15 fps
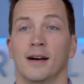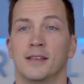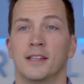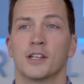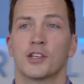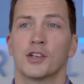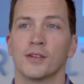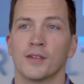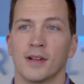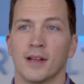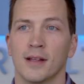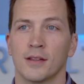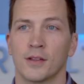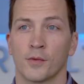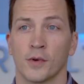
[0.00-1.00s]
Additionally,
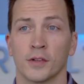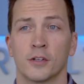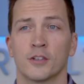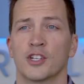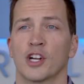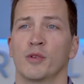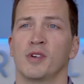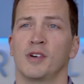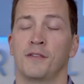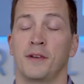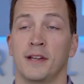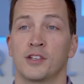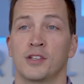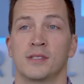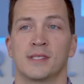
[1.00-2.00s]
the Realtor Charitable
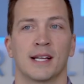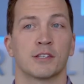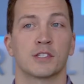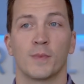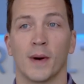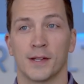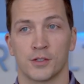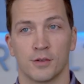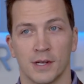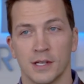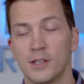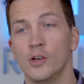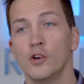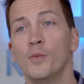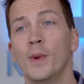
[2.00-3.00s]
Foundation is now sponsoring
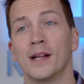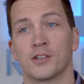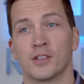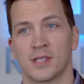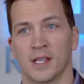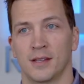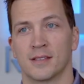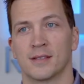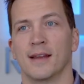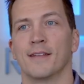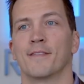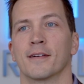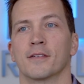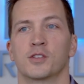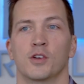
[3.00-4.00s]
2 benches at the State
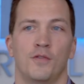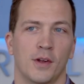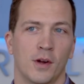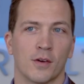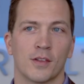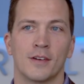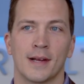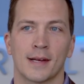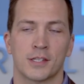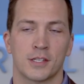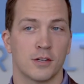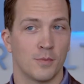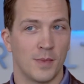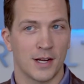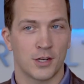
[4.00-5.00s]
Fair. So if you go there next
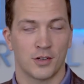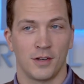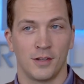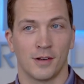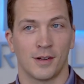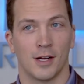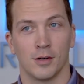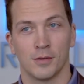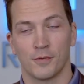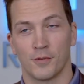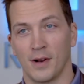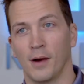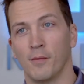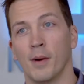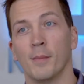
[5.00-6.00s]
year, make sure you look out for
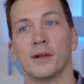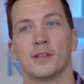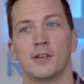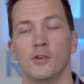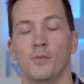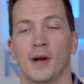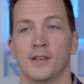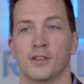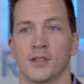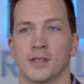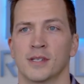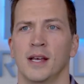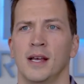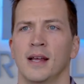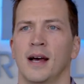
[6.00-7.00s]
not 1 but 2 benches.
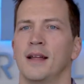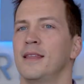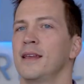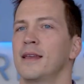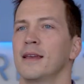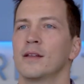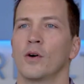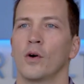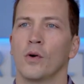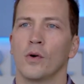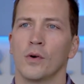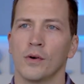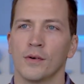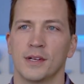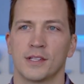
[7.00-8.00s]
I think in
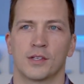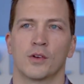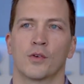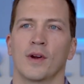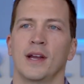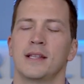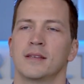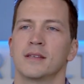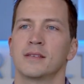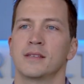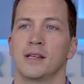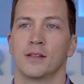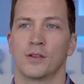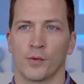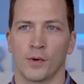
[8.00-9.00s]
whole, it's great to
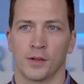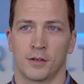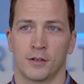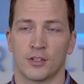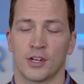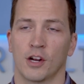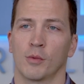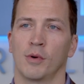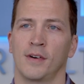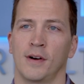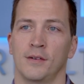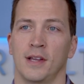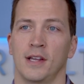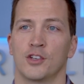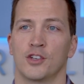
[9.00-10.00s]
see the Realtor Charitable
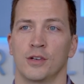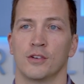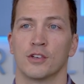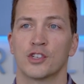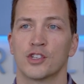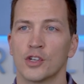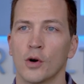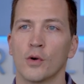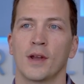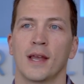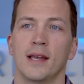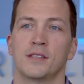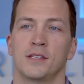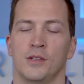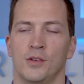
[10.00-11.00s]
Foundation
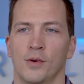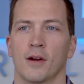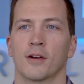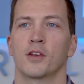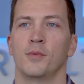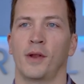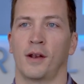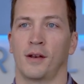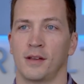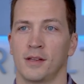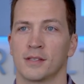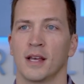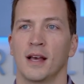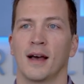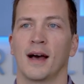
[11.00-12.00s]
showcasing to our communities
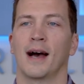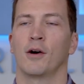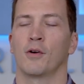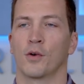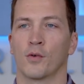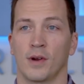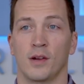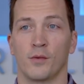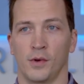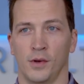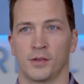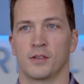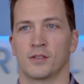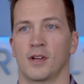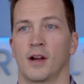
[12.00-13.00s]
how great
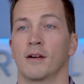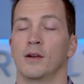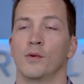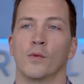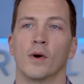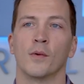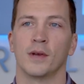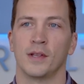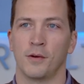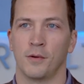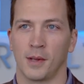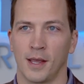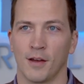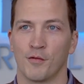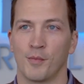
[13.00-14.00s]
realtors are and what we do to
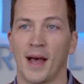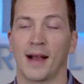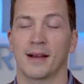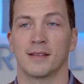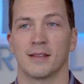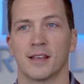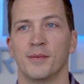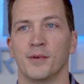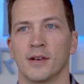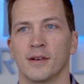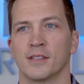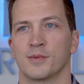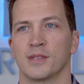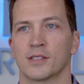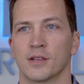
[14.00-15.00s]
give back to the
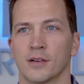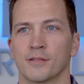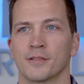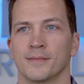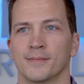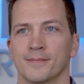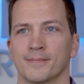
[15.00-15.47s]
communities we serve.